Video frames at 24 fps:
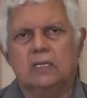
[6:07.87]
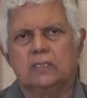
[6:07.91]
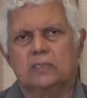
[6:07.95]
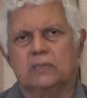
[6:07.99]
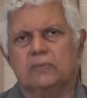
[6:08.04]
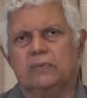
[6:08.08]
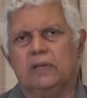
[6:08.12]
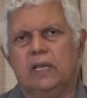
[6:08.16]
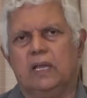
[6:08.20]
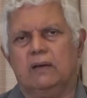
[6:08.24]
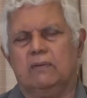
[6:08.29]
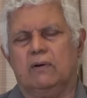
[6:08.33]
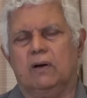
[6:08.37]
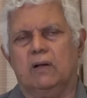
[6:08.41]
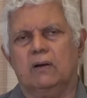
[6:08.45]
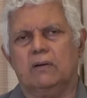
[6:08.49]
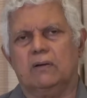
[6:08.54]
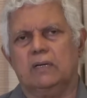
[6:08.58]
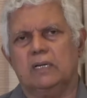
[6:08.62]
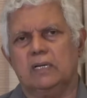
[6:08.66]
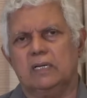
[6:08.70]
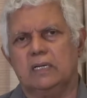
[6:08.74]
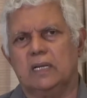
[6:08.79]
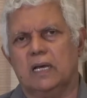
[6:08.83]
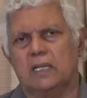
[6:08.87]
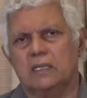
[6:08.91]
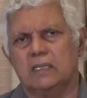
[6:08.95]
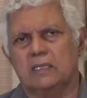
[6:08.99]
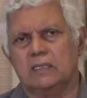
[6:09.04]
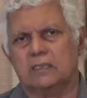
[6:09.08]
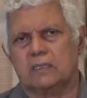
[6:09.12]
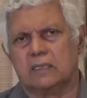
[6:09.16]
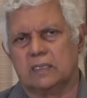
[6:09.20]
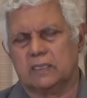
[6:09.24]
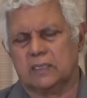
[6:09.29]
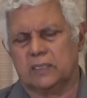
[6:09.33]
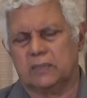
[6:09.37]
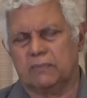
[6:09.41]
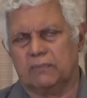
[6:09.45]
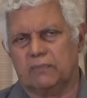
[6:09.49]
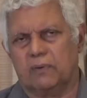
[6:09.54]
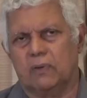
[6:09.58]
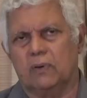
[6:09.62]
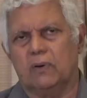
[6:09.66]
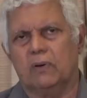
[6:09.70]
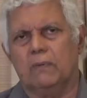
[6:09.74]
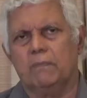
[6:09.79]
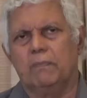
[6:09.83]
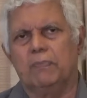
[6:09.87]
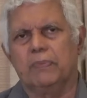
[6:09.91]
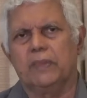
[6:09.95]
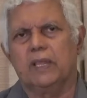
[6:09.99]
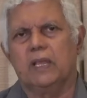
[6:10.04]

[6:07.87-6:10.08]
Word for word: So we have already done the threshing floor